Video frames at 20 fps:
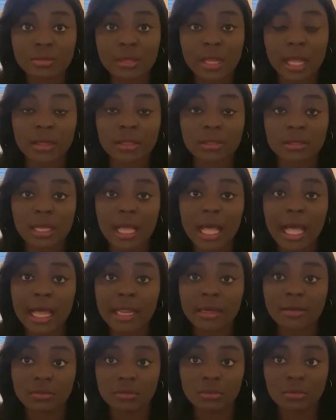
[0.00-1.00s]

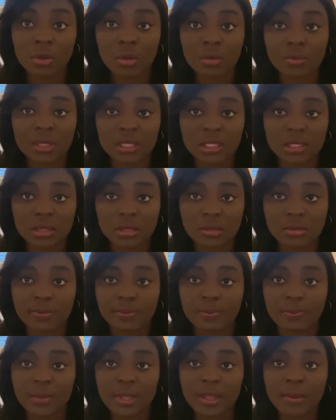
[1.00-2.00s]
I'd always
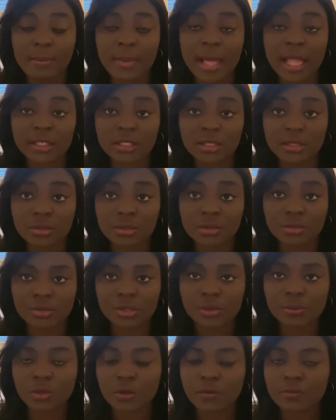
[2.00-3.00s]
imagined or
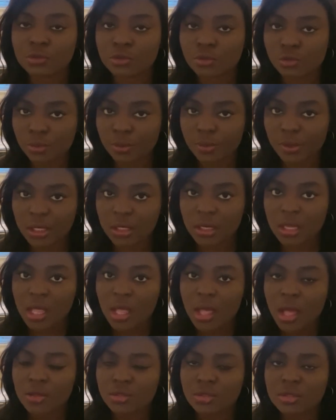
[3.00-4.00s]
dreamed of doing.
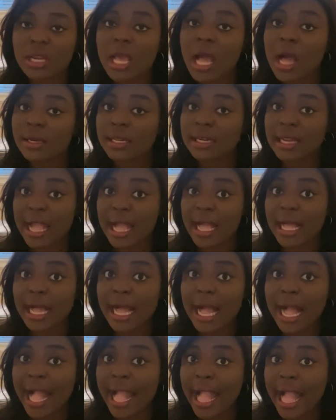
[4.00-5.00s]
So now that
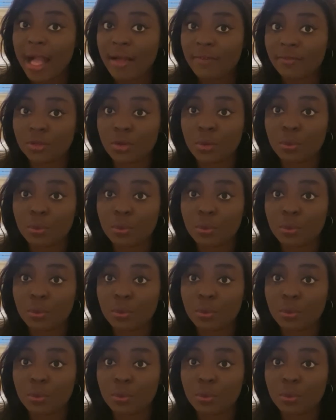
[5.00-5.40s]
I have the